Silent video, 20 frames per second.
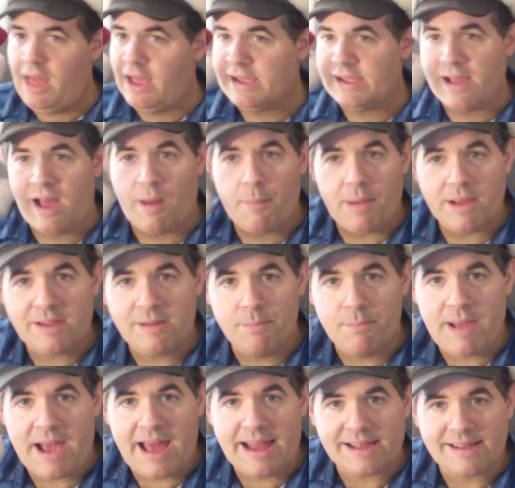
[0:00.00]
I got my
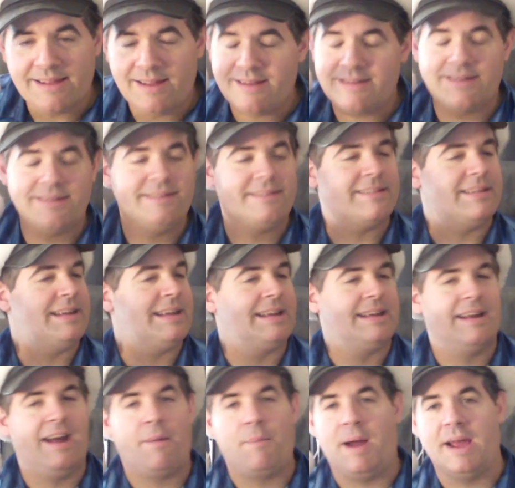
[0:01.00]
Combaticons, I
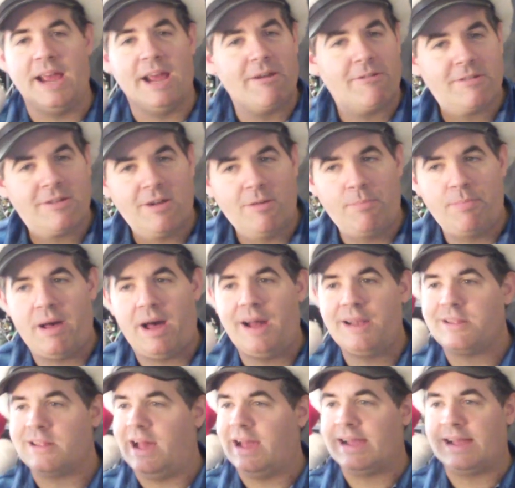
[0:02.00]
got my Aerial
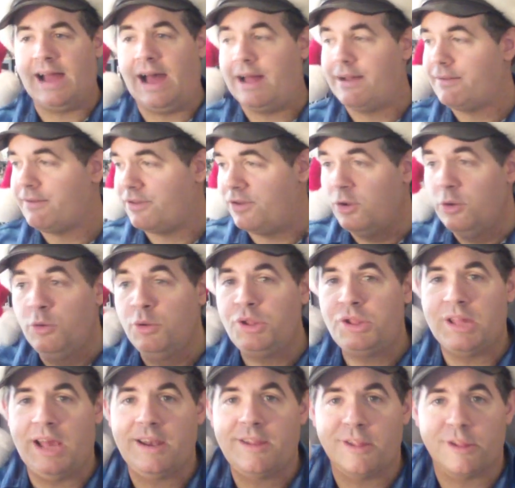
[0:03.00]
Bots, I got 2
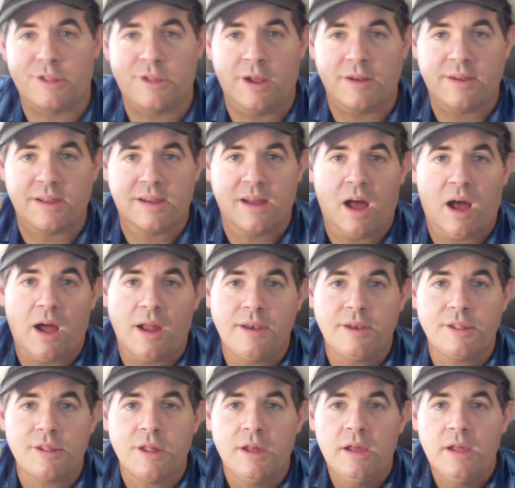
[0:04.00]
sets of
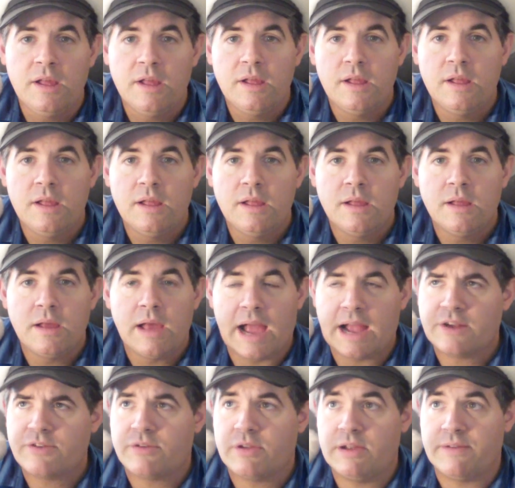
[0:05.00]
Stunticons.
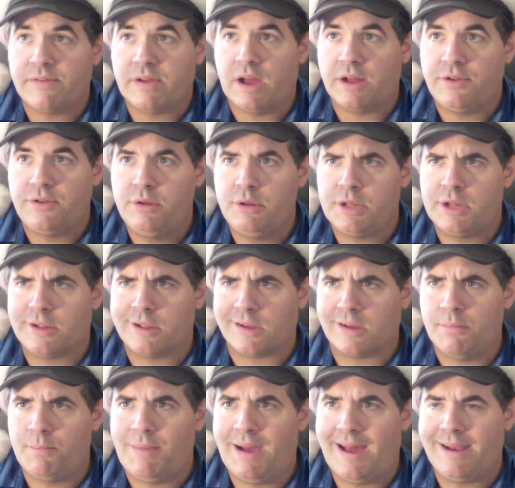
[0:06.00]
Actually, I've got 2 sets
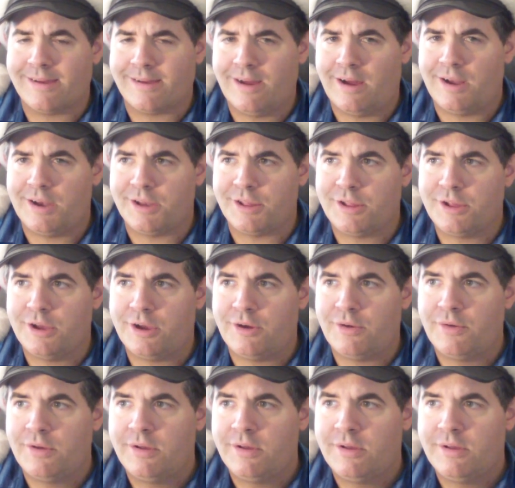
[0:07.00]
of Combaticons
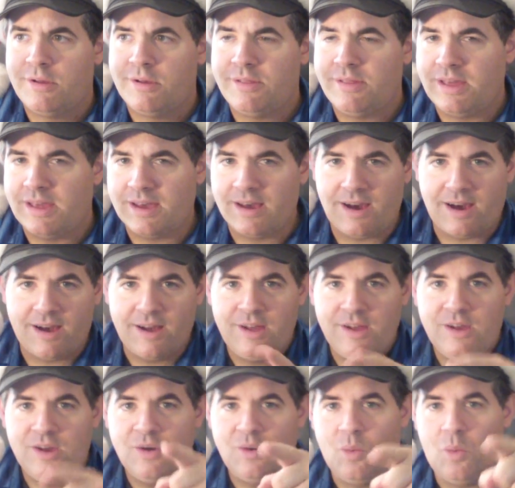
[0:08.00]
too.
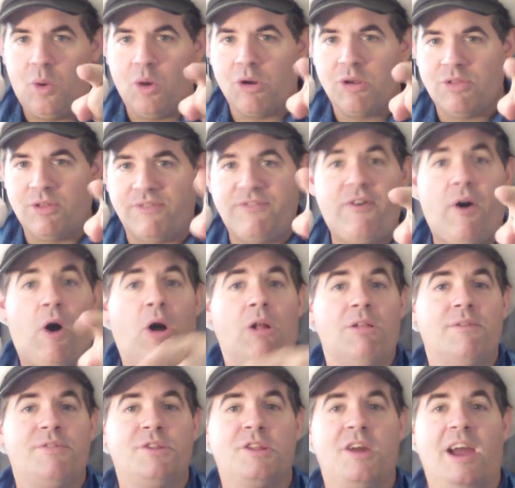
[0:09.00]
The
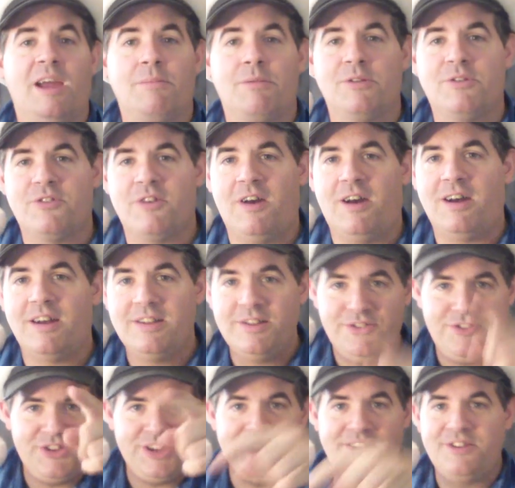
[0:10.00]
Fall of
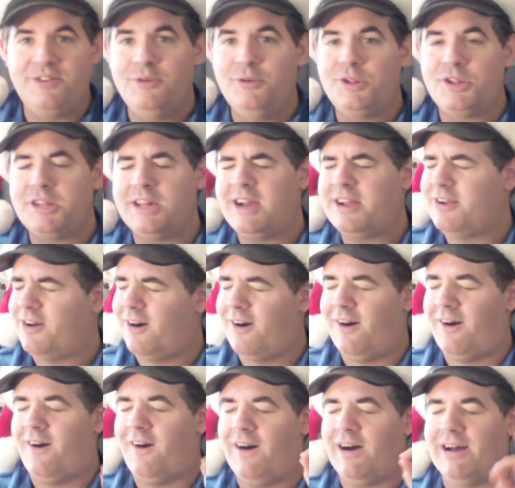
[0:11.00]
Cybertron G2 set.
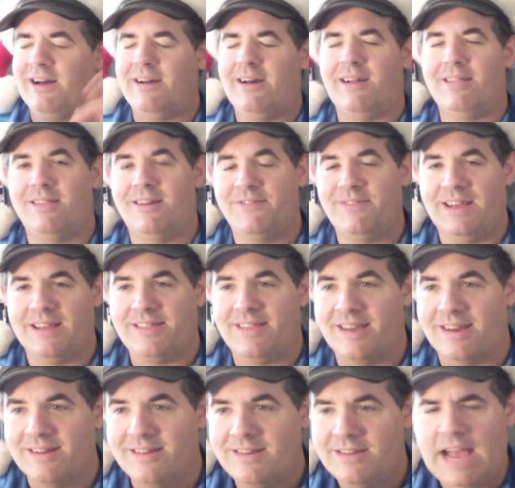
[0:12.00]
Oh, I love that
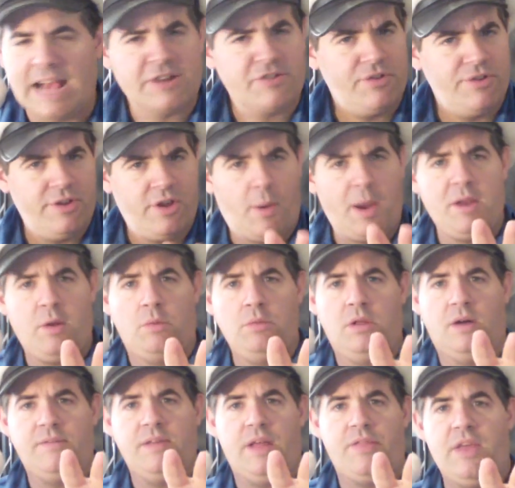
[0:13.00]
thing. Actually, no, I don't
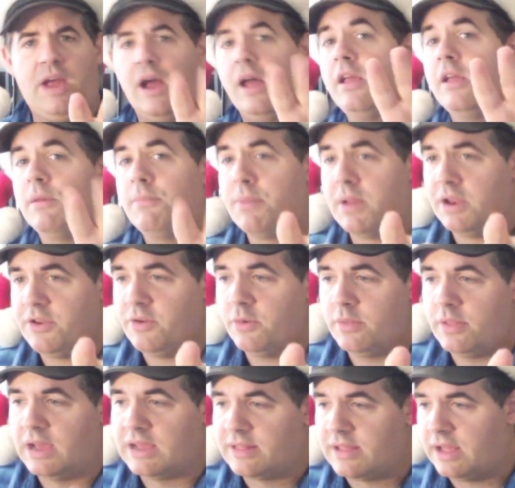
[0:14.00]
love that thing, but I
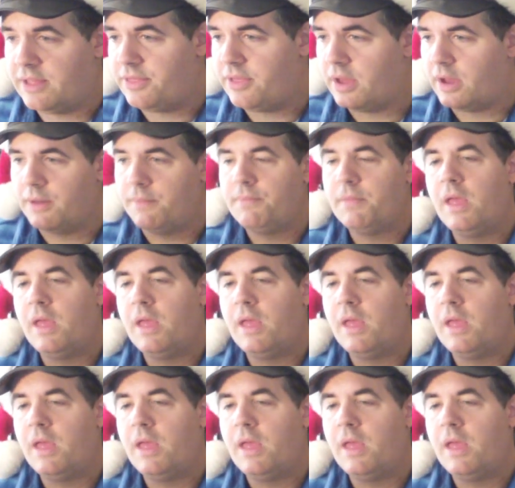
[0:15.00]
do like that thing.